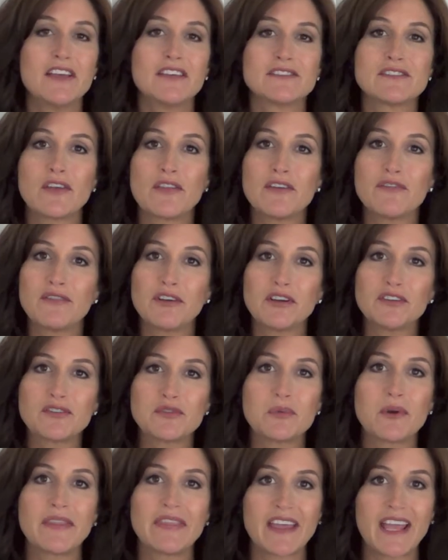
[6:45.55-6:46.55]
So the
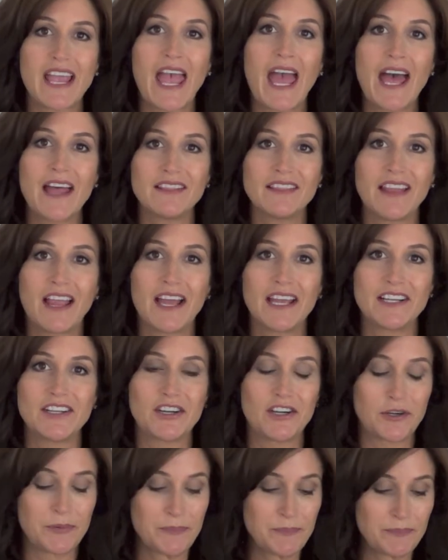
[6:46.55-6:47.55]
first one, the cat liner.